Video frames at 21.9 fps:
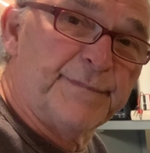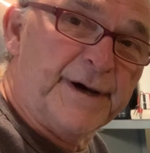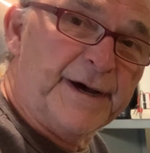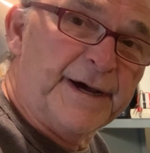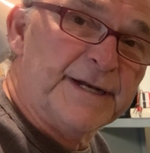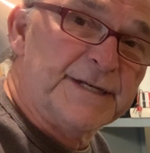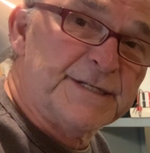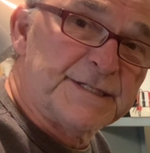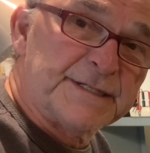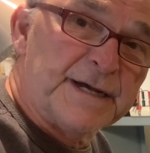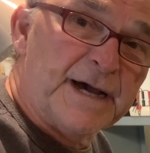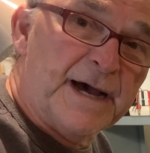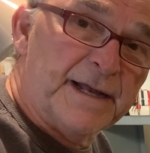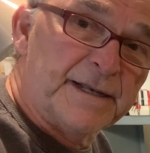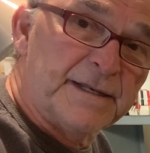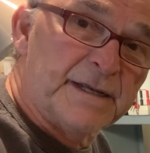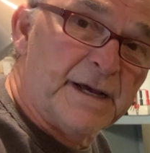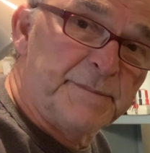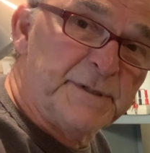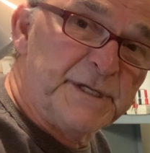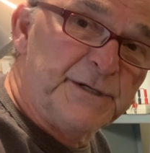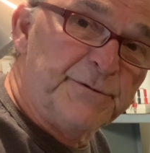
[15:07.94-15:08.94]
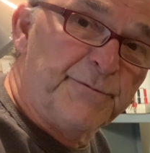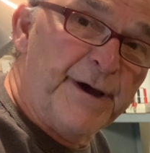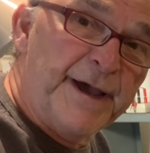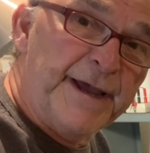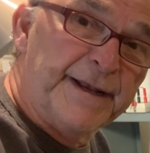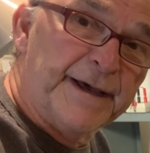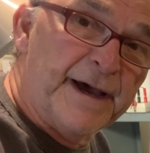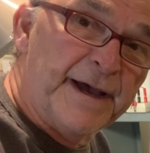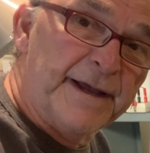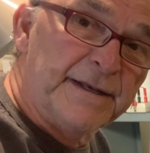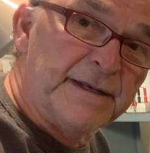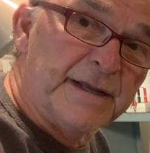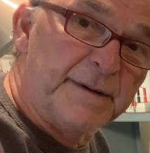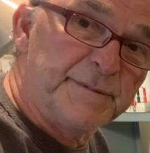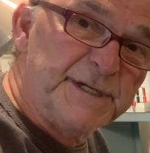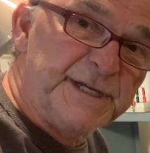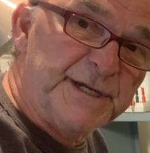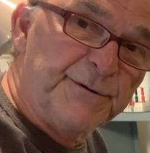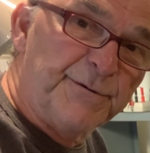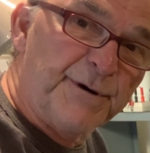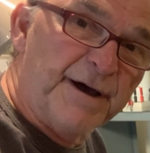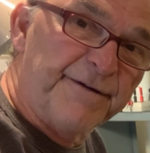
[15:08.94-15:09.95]
by Scott
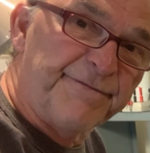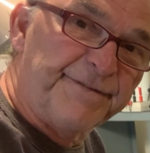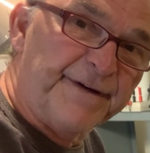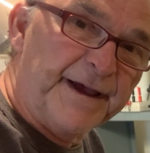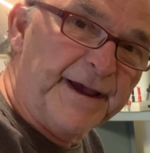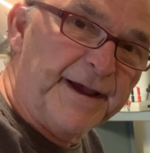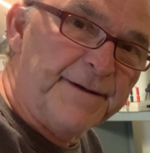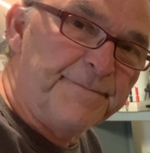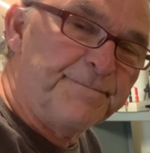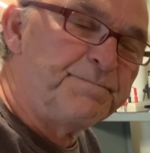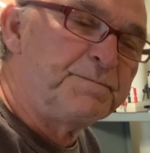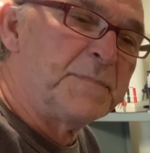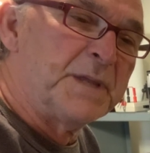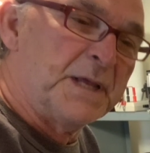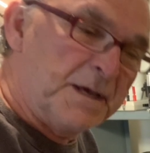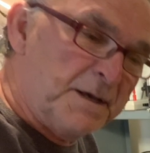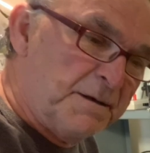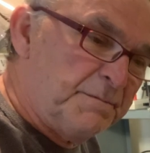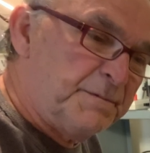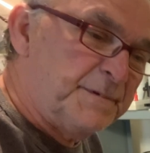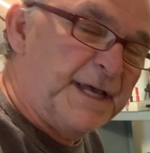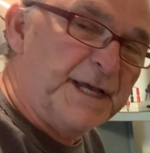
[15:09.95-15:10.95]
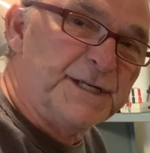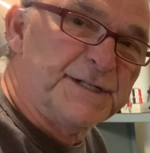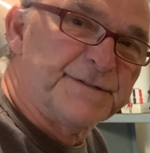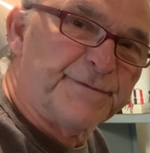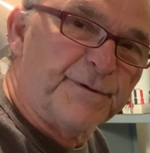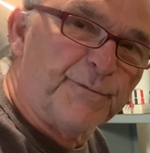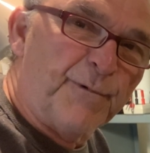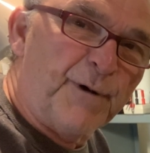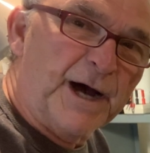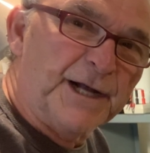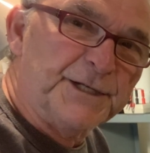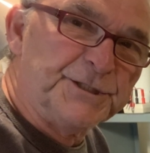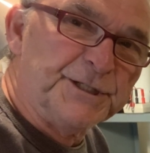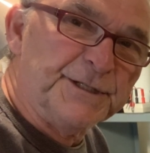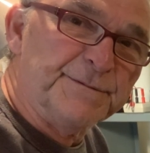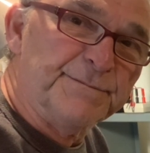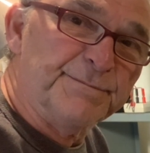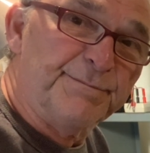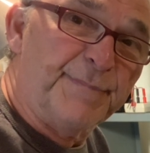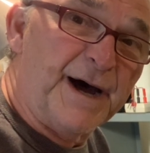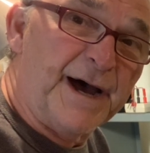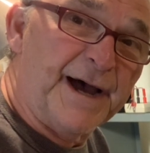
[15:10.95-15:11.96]
WA9WFA. Thanks for watching.
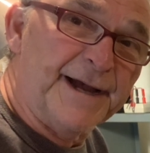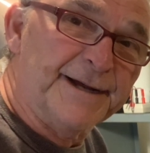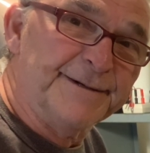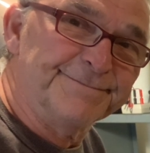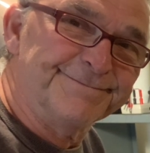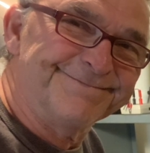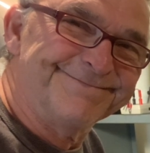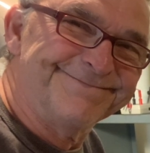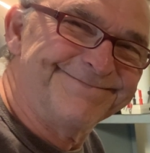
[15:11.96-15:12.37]
Bye.